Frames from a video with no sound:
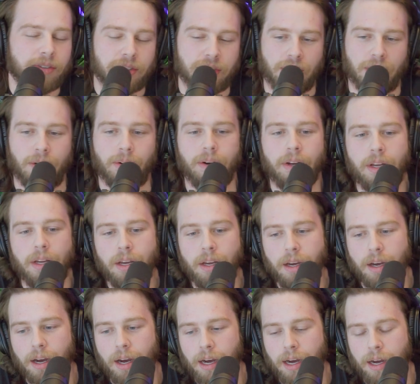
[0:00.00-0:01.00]
So
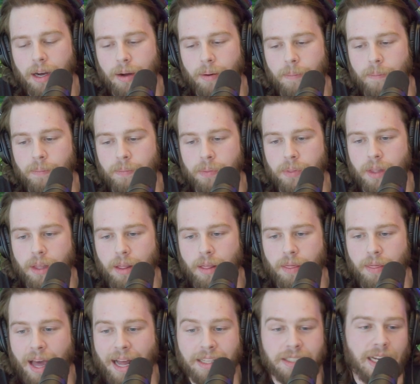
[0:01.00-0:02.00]

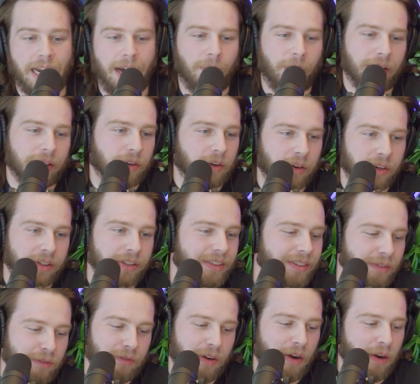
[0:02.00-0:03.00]
that's how I
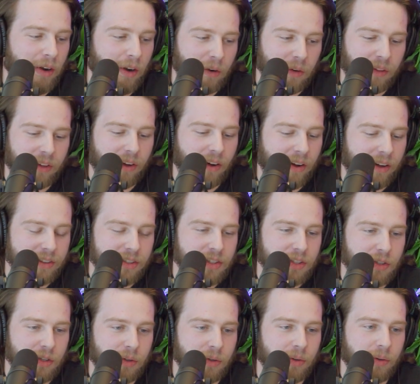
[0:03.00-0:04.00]
learned very early on
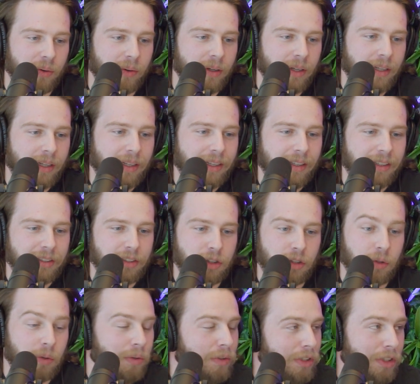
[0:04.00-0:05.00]
to
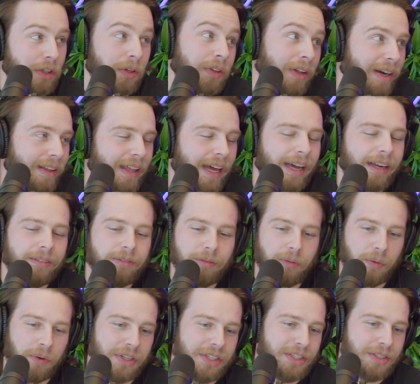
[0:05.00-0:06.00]
do a lot of that,
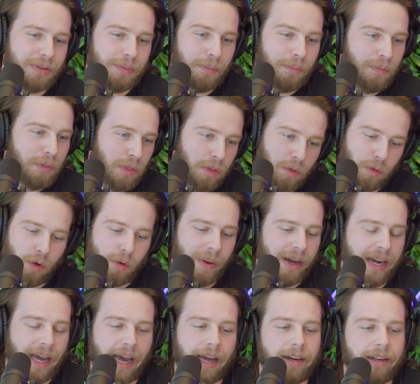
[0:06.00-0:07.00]
was through
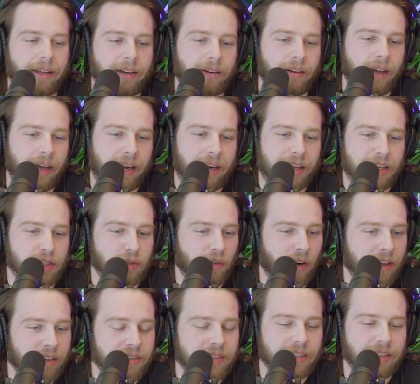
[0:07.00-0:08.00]
my dad and his
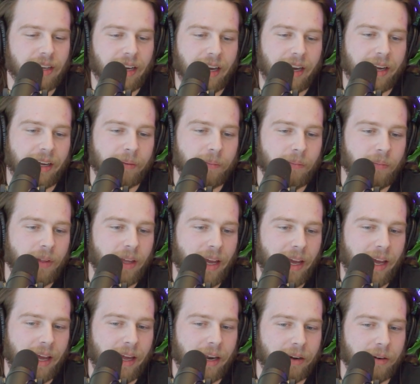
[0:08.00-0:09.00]
friends
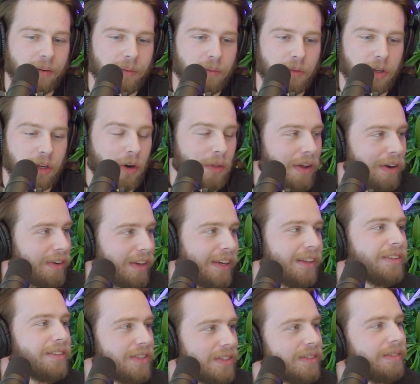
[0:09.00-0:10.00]
and their
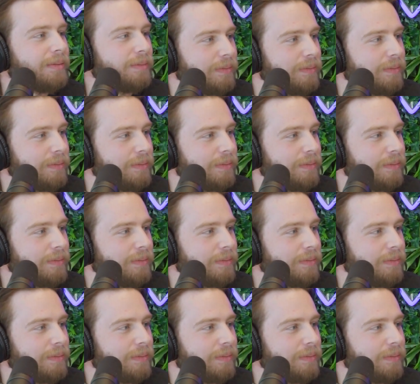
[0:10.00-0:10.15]
kids.